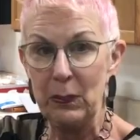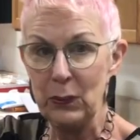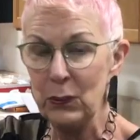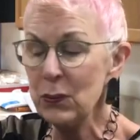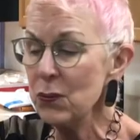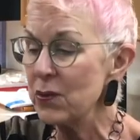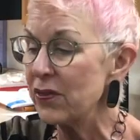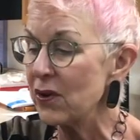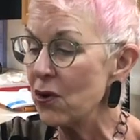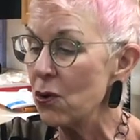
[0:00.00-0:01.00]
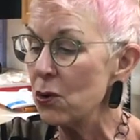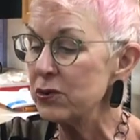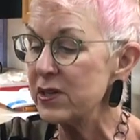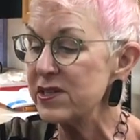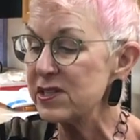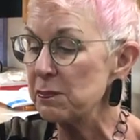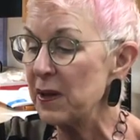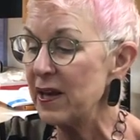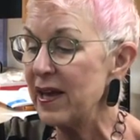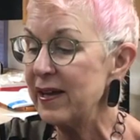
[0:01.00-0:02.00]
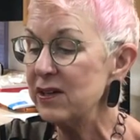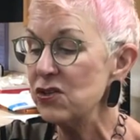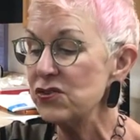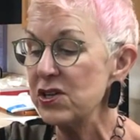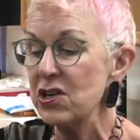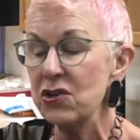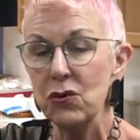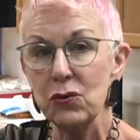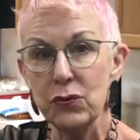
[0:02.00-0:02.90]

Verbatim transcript: Boo, where the gold is applied using a gold